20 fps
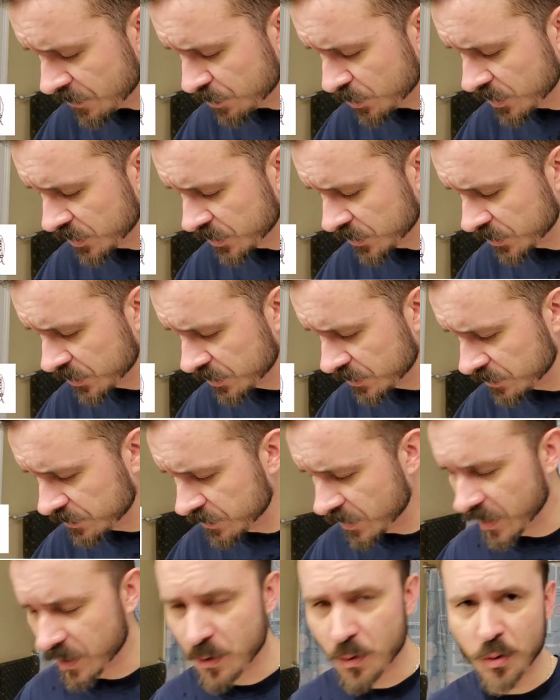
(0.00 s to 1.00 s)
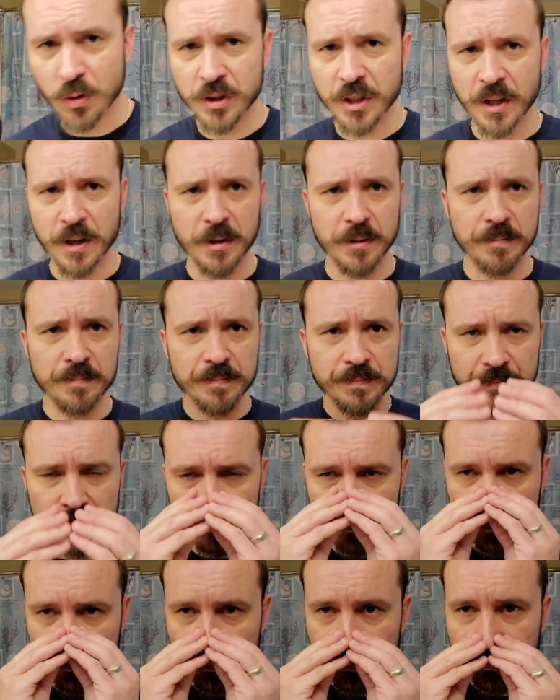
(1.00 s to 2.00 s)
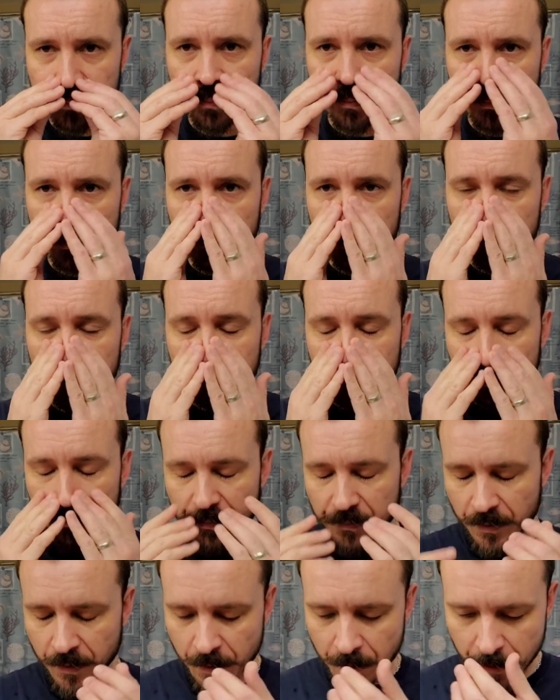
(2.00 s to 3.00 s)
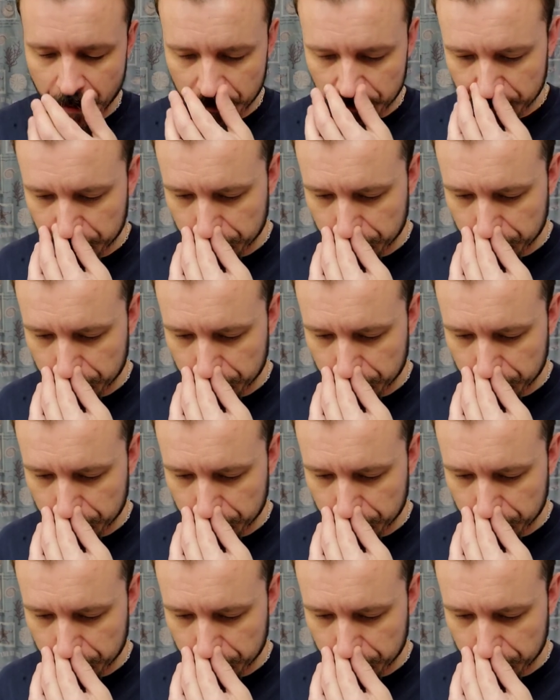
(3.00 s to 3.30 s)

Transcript: bristles, like horsehair. So